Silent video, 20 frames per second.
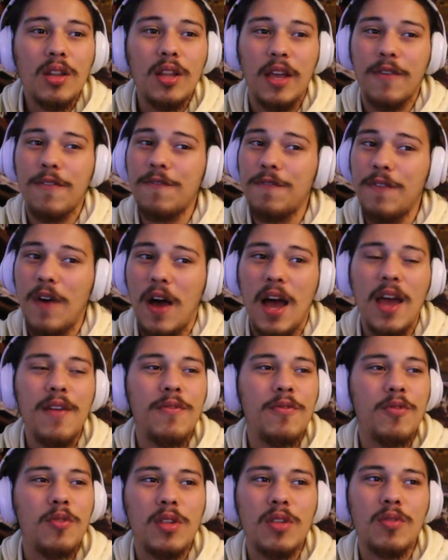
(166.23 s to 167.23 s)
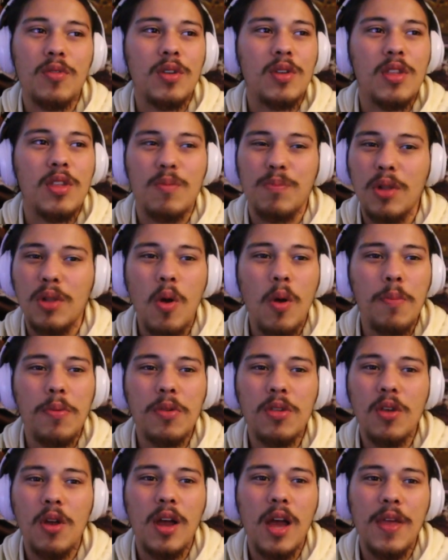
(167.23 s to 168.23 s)
like five was his blow
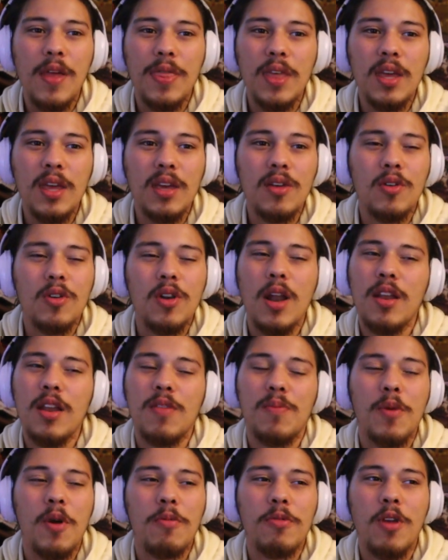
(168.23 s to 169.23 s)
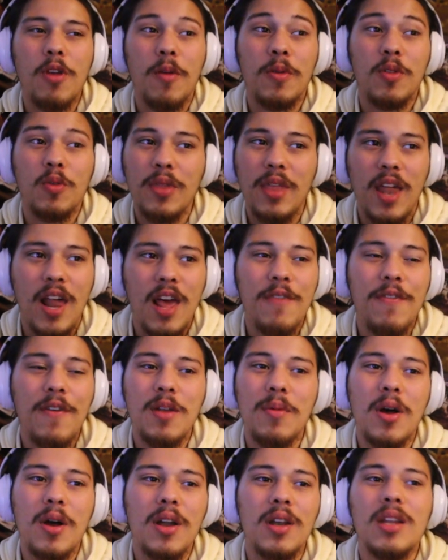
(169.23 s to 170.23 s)
up song, I think, or not his blow up song, but the one that I
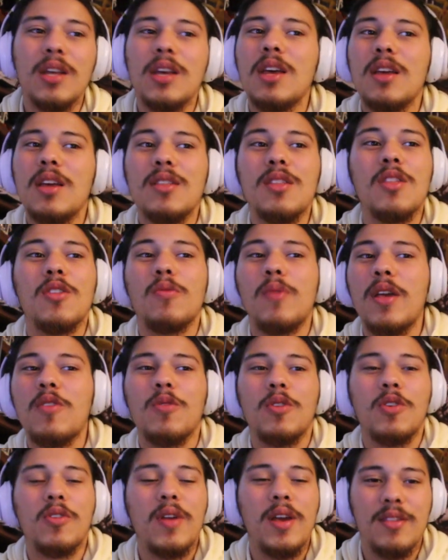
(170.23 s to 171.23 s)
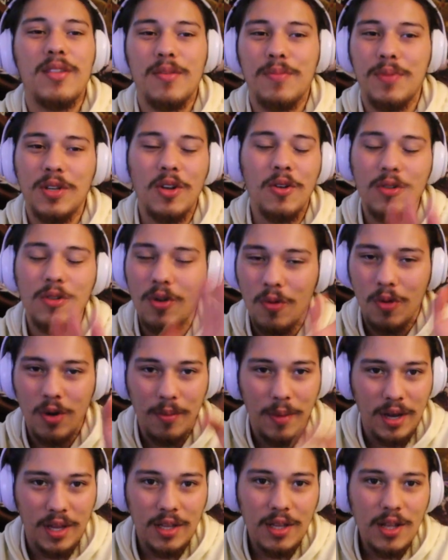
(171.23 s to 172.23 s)
found him on, and the rest were crazy, but don't
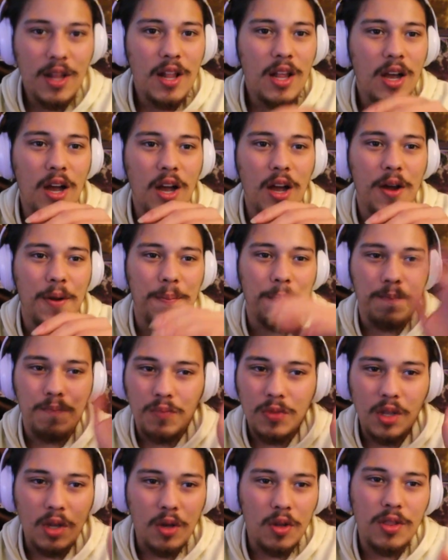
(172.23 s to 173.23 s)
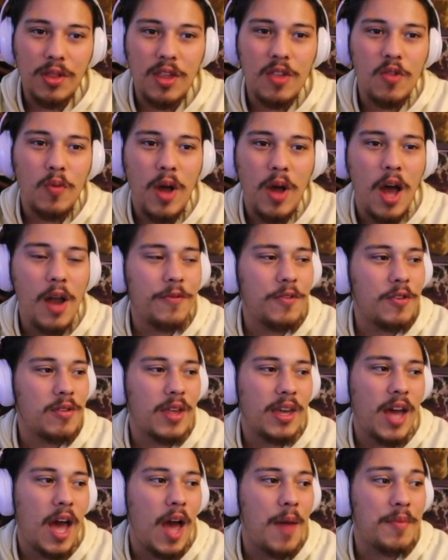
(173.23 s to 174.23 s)
worry about it. This is what Autumn feels
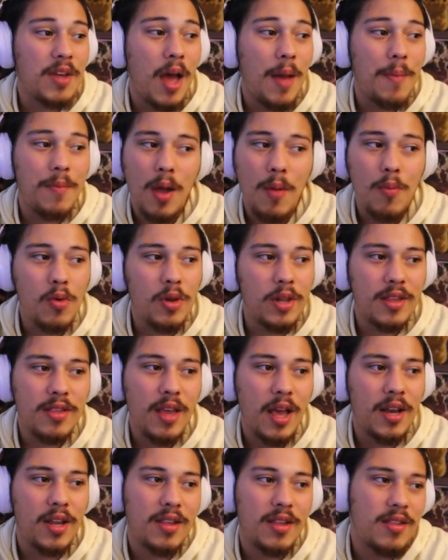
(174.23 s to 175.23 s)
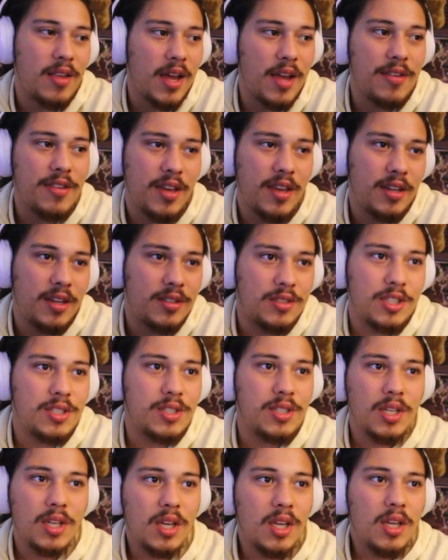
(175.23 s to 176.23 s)
like. I'm really excited because, like I said,
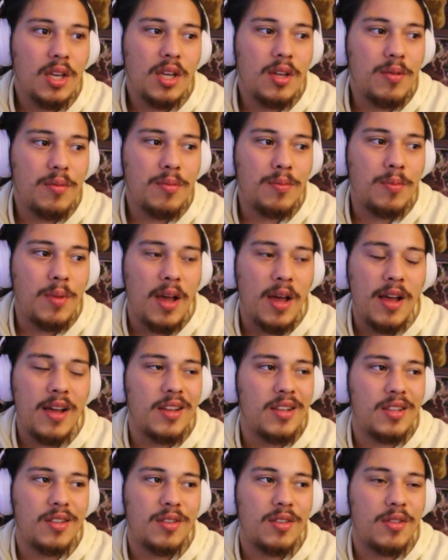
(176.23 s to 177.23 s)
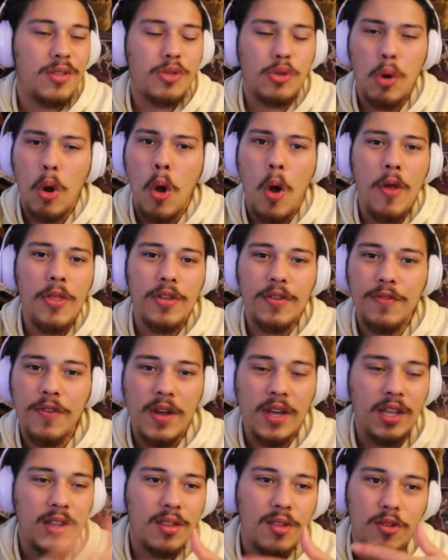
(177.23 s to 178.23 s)
just throw all the
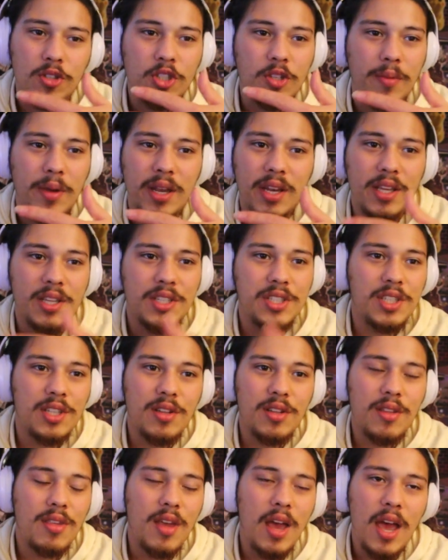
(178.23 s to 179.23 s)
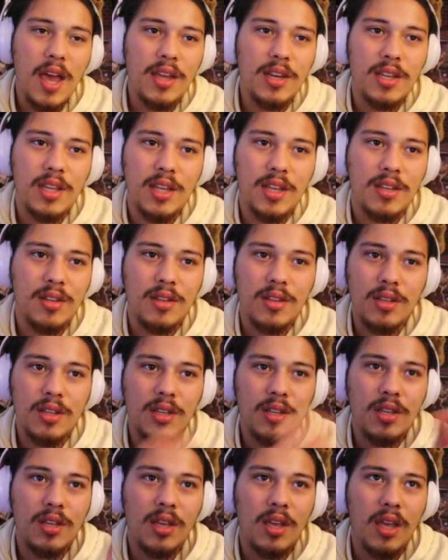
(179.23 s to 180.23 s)
fucking social media shit aside and
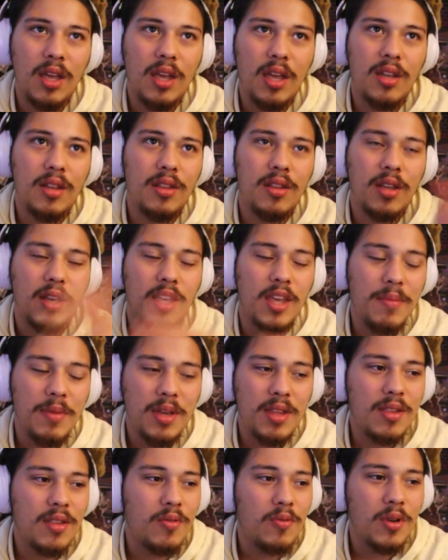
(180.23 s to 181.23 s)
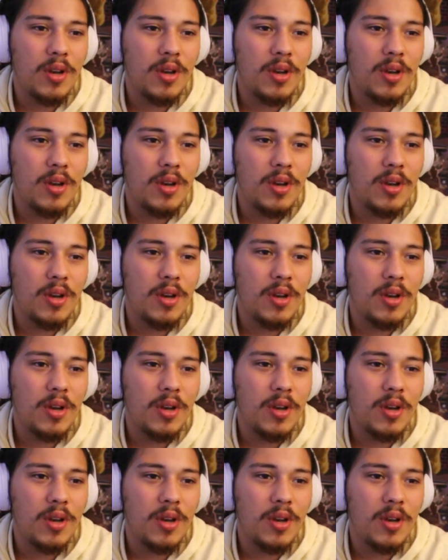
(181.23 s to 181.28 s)
the gimmicks